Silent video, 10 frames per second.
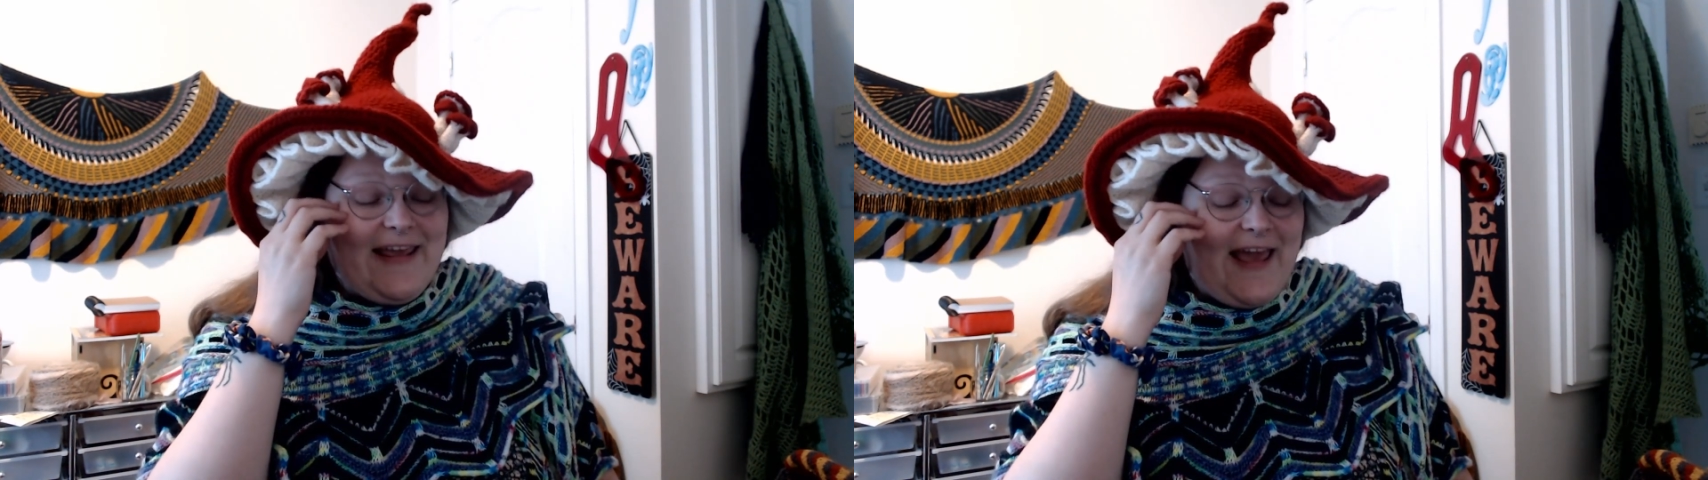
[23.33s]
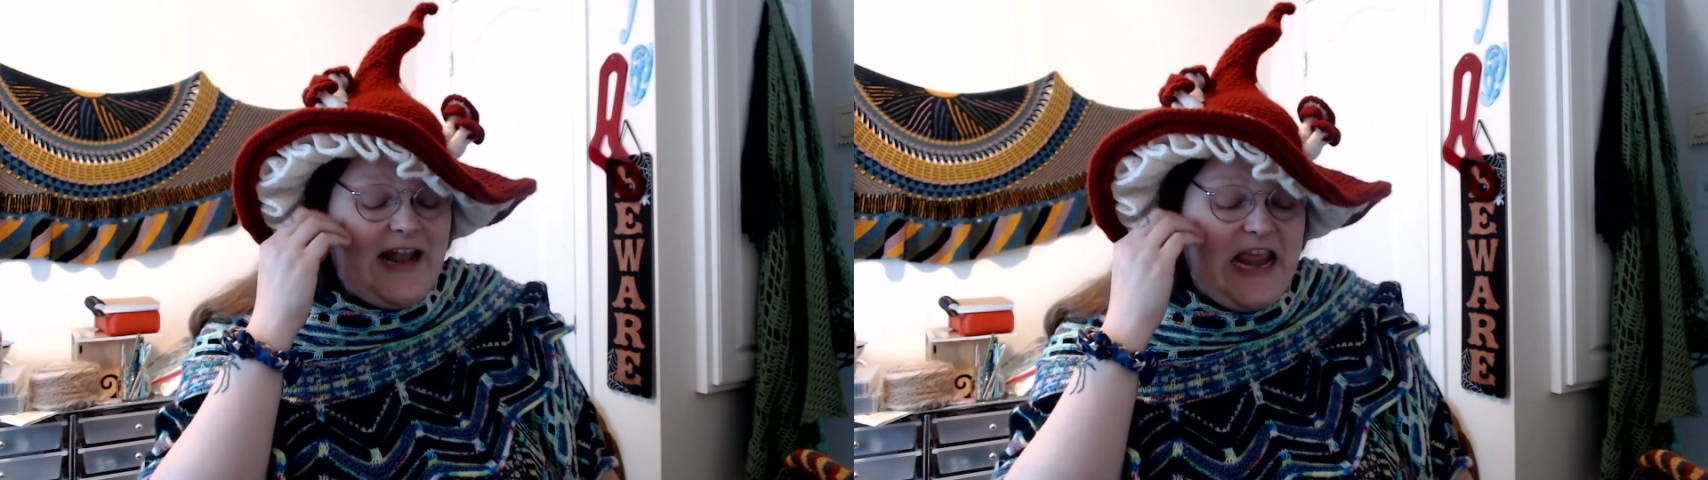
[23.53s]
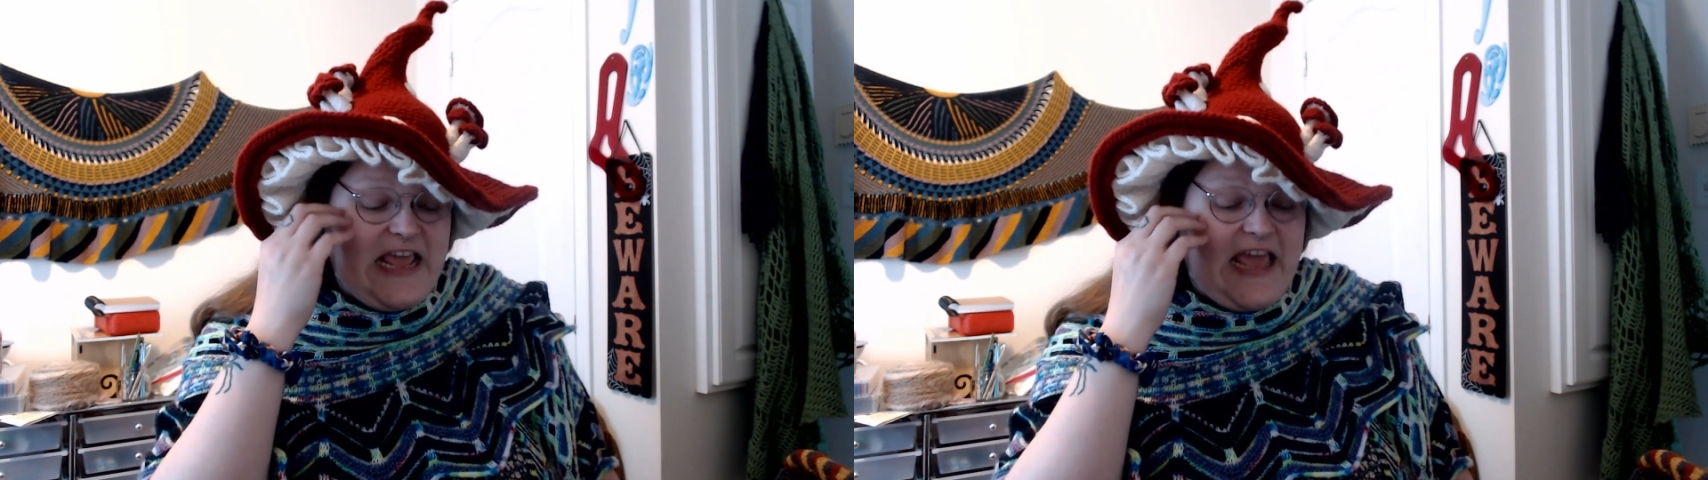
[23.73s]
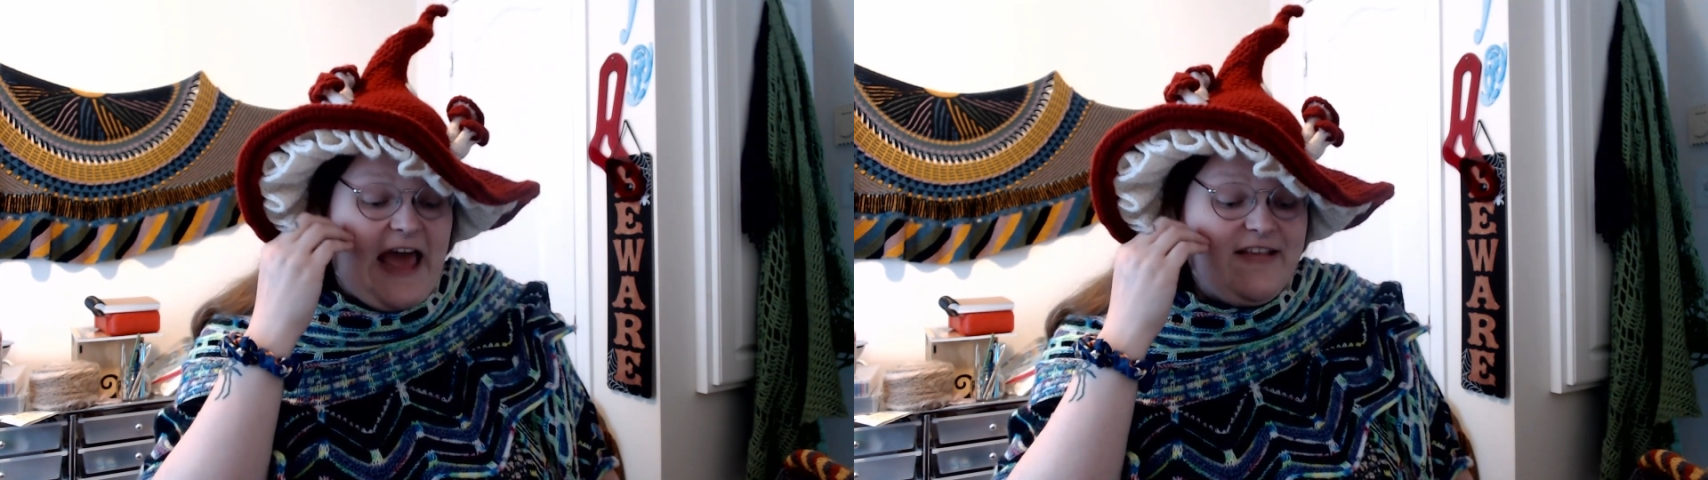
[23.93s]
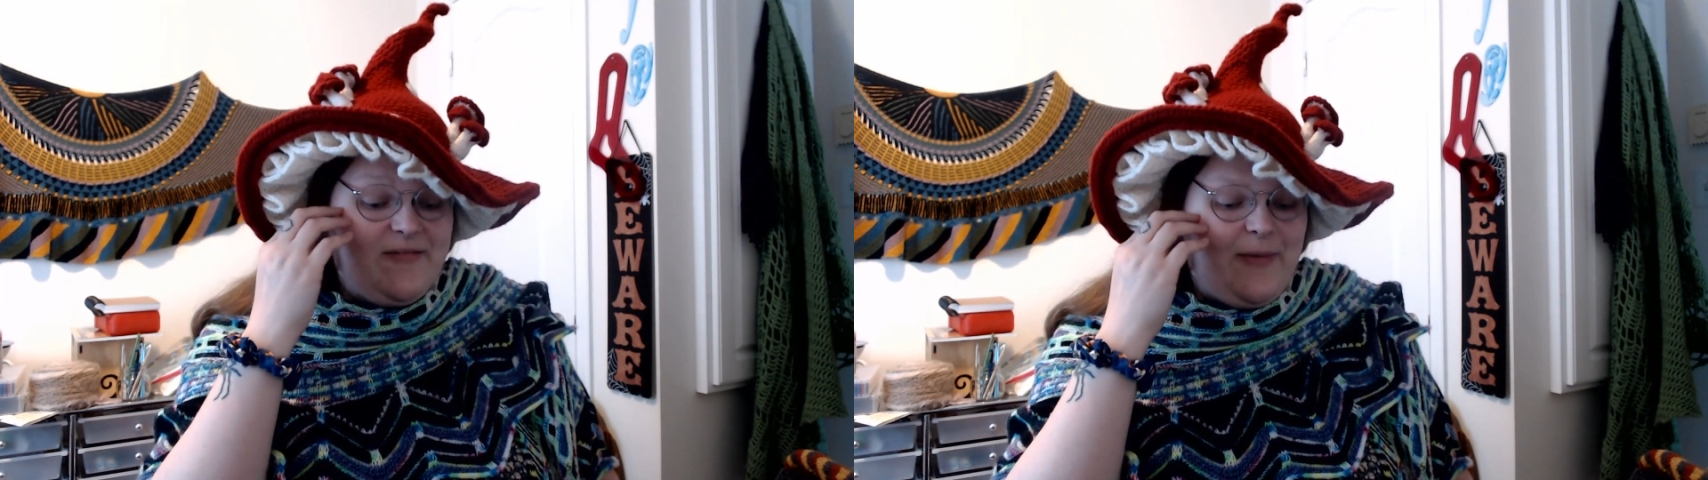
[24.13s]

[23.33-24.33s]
Yes, because I